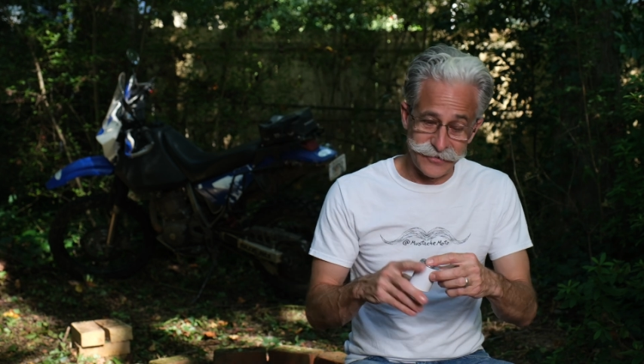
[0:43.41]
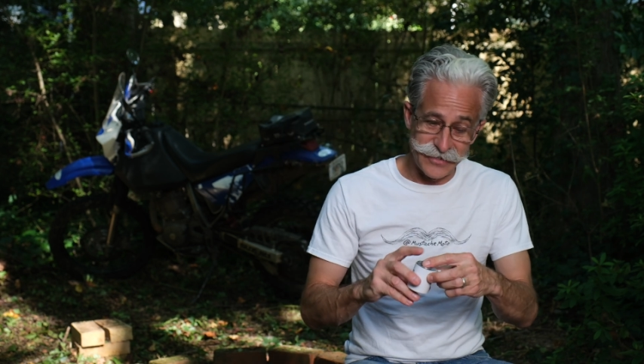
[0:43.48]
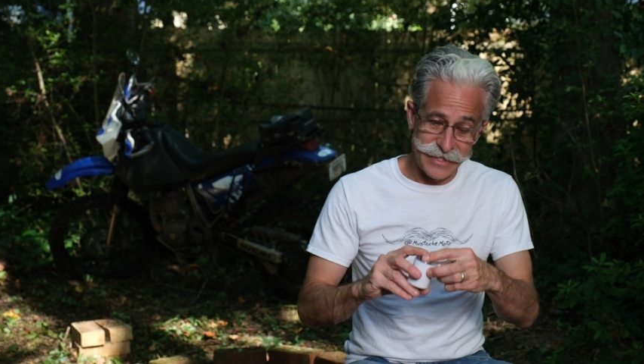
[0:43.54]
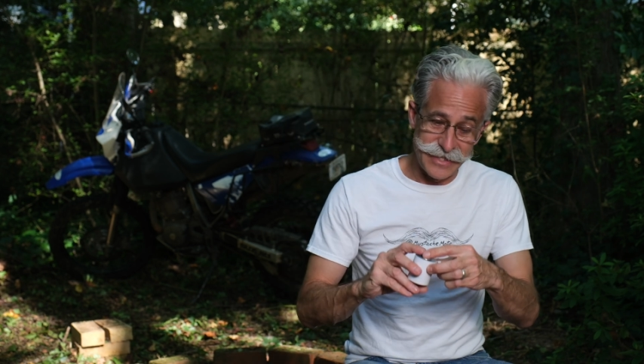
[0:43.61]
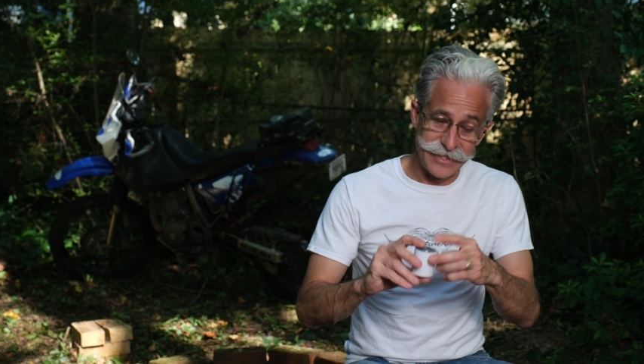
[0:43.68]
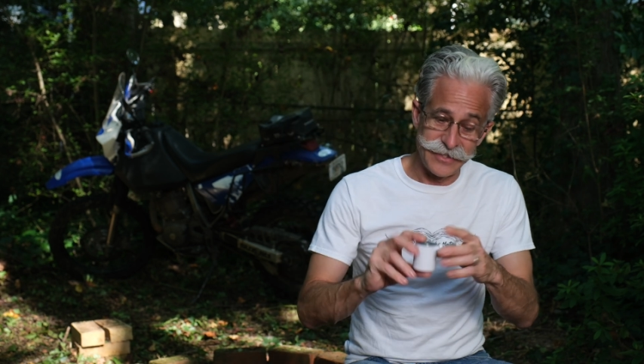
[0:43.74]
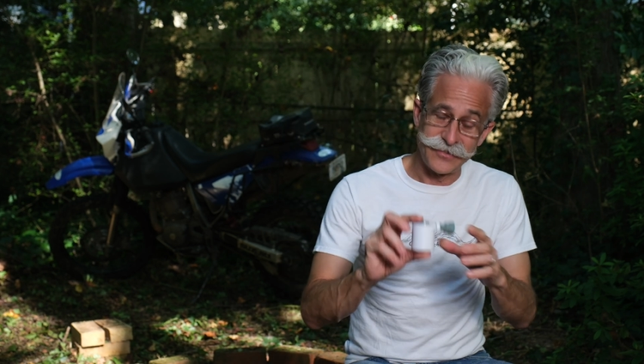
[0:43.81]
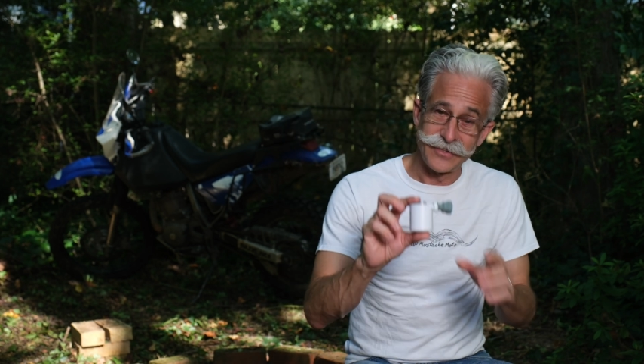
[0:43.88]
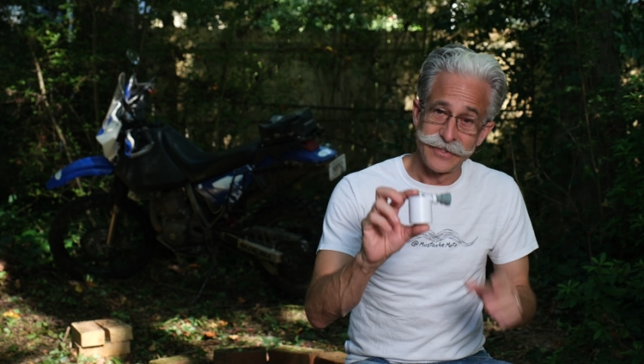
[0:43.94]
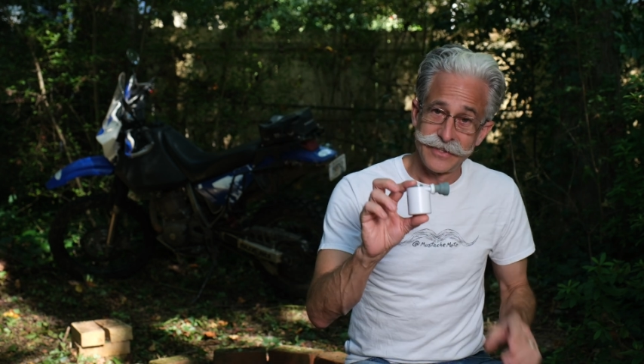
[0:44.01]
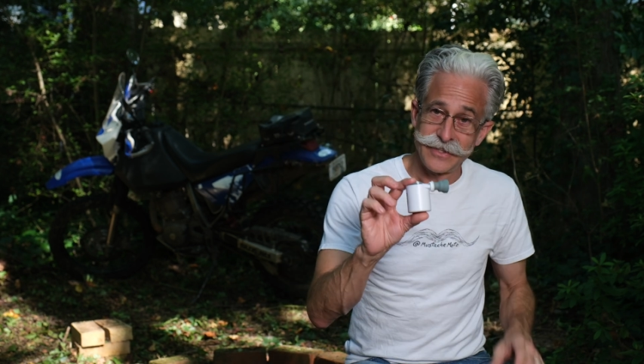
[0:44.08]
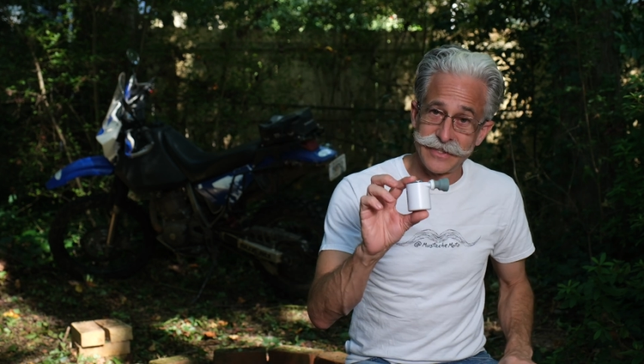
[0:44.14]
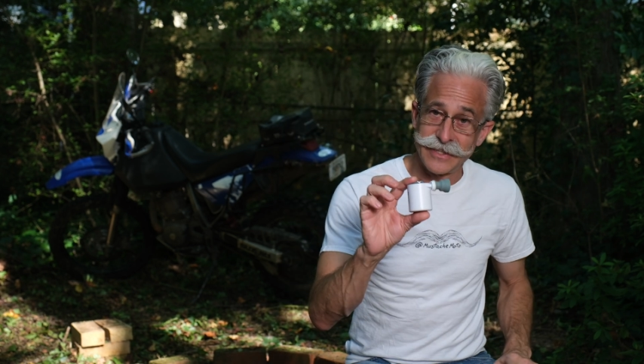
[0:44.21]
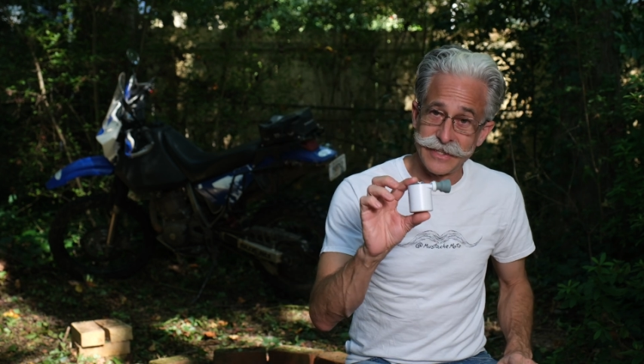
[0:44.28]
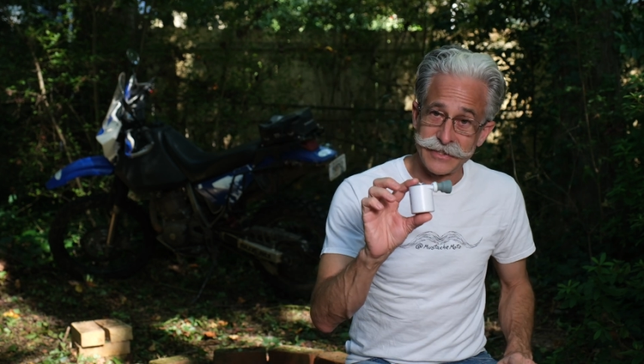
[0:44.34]
is
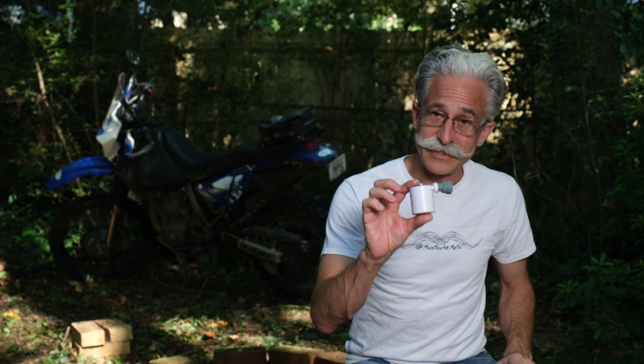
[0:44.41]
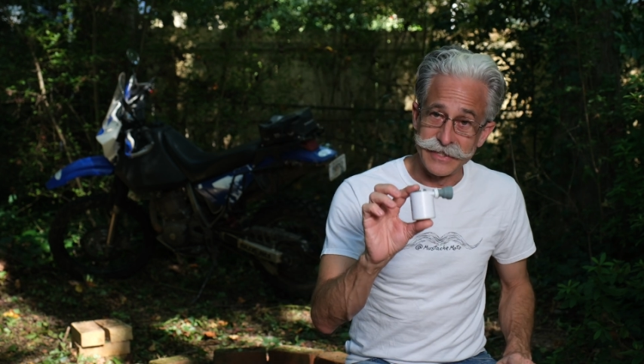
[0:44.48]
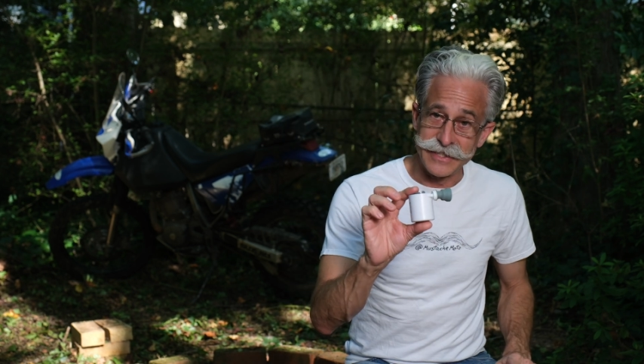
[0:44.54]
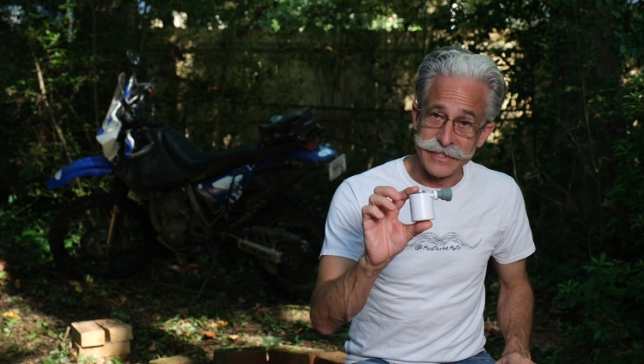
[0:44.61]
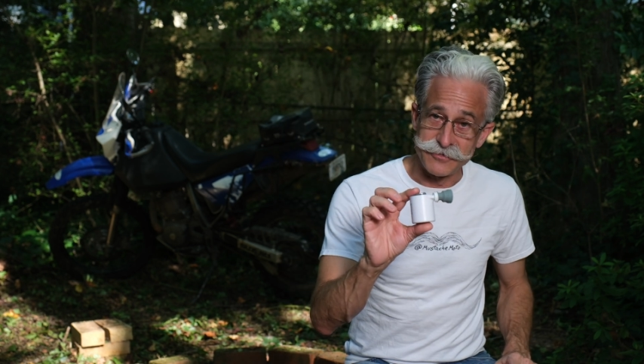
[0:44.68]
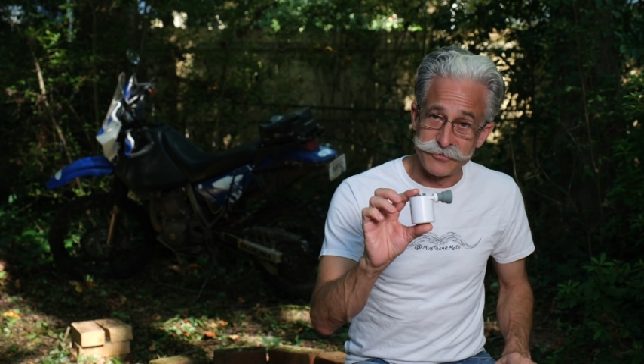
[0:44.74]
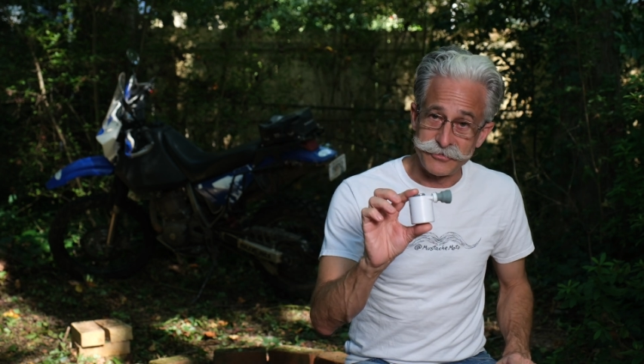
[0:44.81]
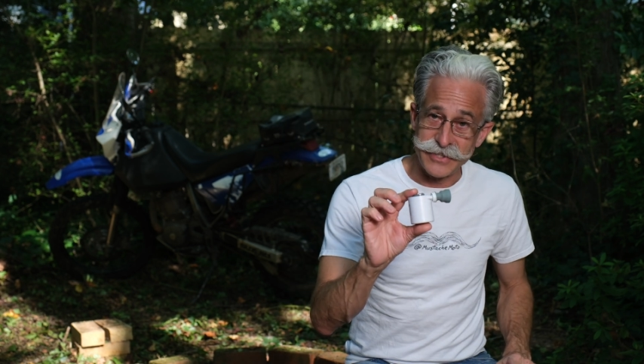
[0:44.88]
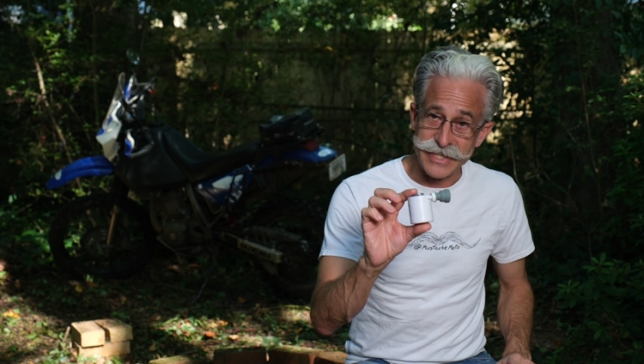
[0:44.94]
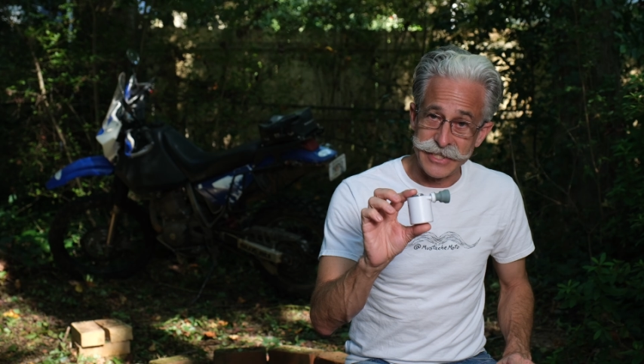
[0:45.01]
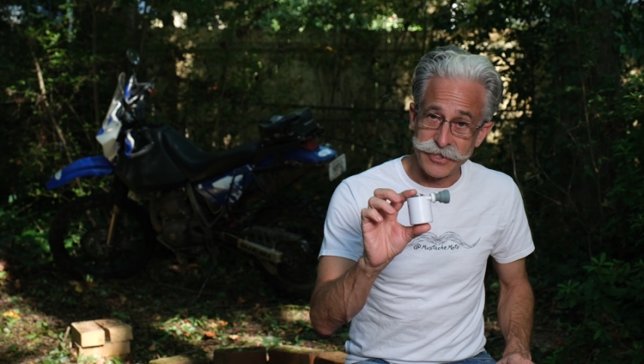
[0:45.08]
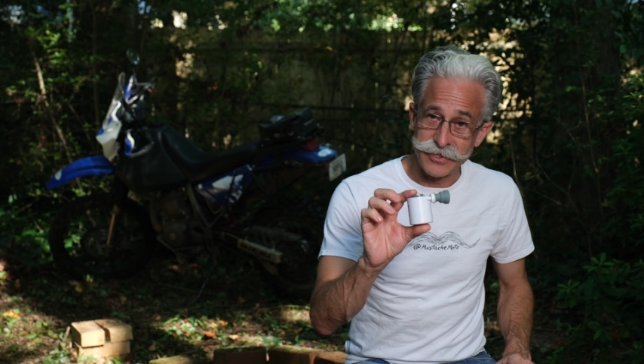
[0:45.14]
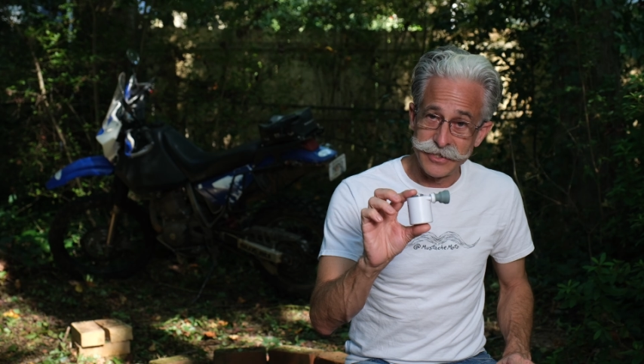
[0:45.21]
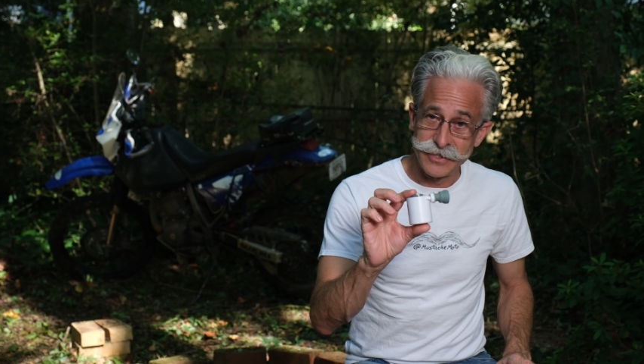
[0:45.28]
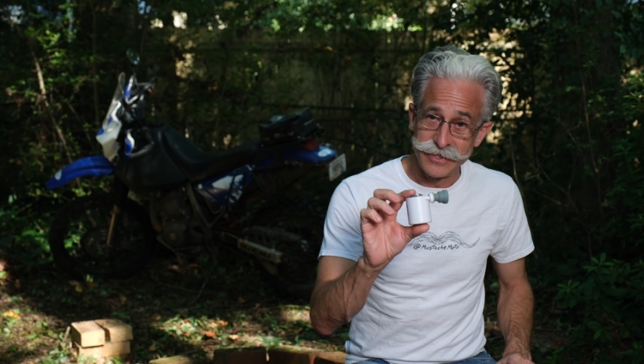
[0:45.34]
a little
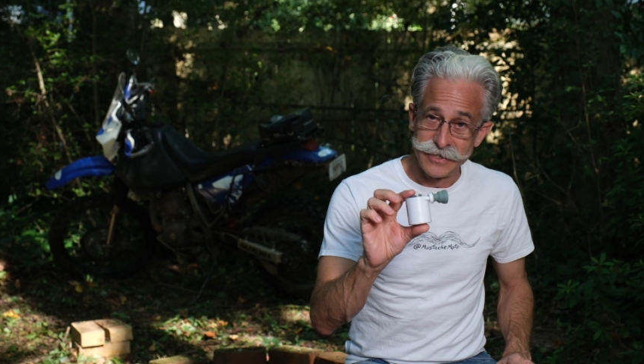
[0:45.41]
inflator